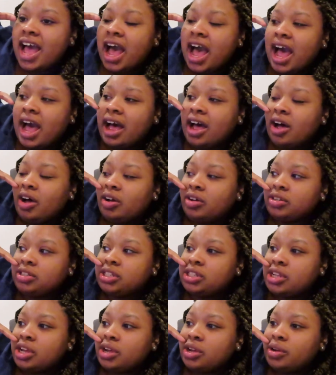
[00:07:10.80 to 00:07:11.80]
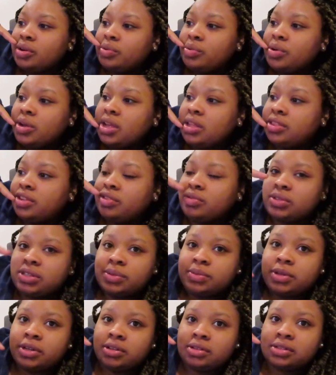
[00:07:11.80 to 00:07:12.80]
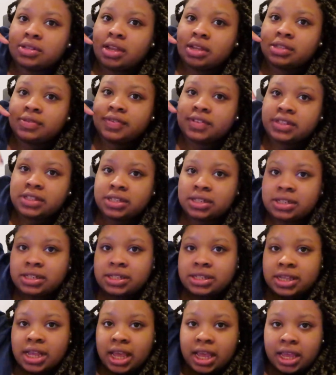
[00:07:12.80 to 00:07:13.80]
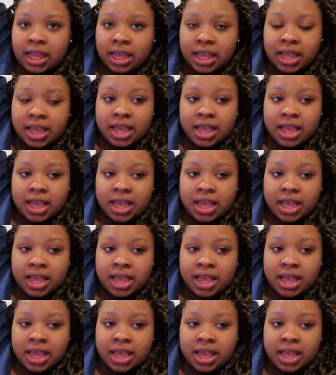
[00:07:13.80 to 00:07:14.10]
I also, there was something else I was fixing to say.